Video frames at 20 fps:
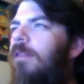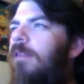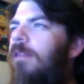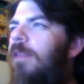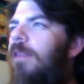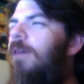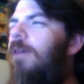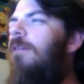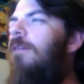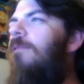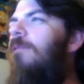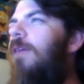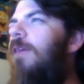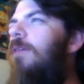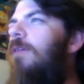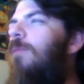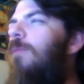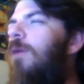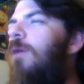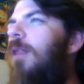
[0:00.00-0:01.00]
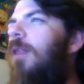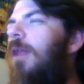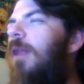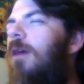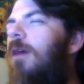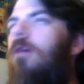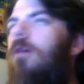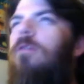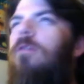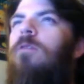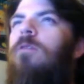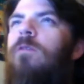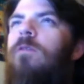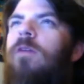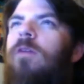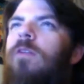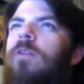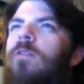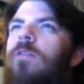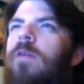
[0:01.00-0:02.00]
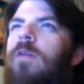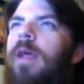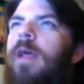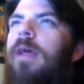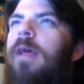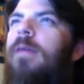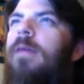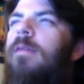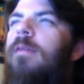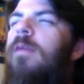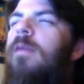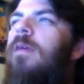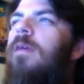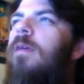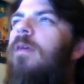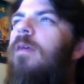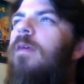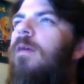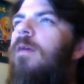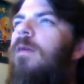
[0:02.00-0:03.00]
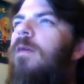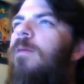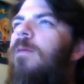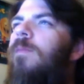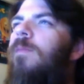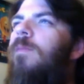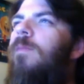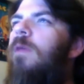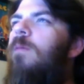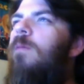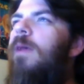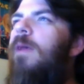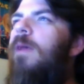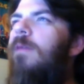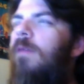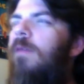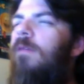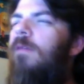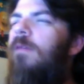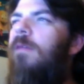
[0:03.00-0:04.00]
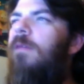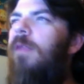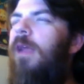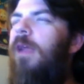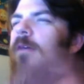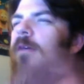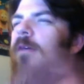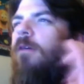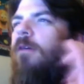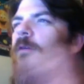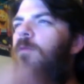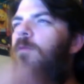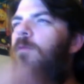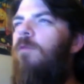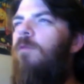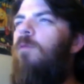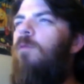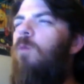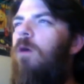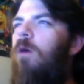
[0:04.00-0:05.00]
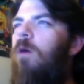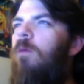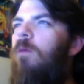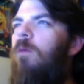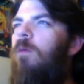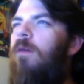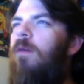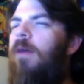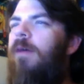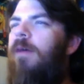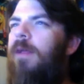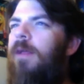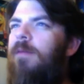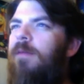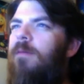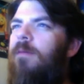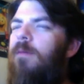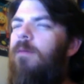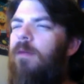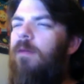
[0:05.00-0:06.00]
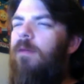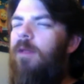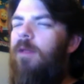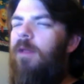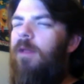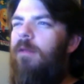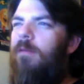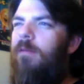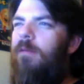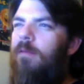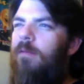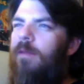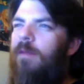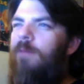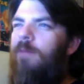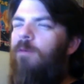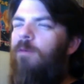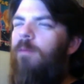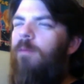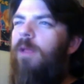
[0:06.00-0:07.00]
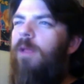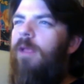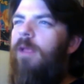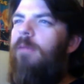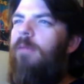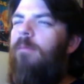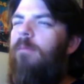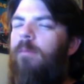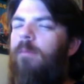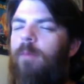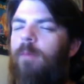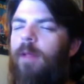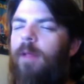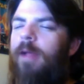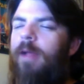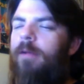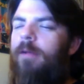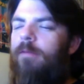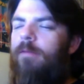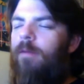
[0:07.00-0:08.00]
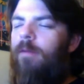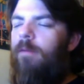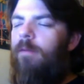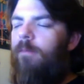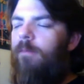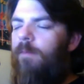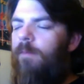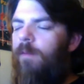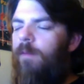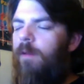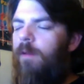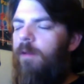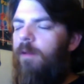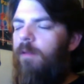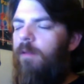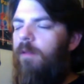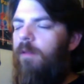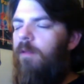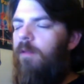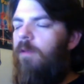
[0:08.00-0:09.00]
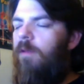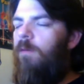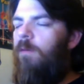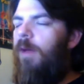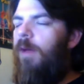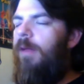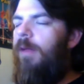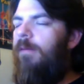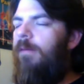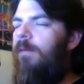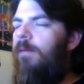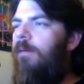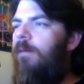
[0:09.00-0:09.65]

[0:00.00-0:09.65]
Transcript: thing on Facebook than Cartoon Retrocast. Like, we have such a narrow, World of Warcraft has, like, several million players in the US.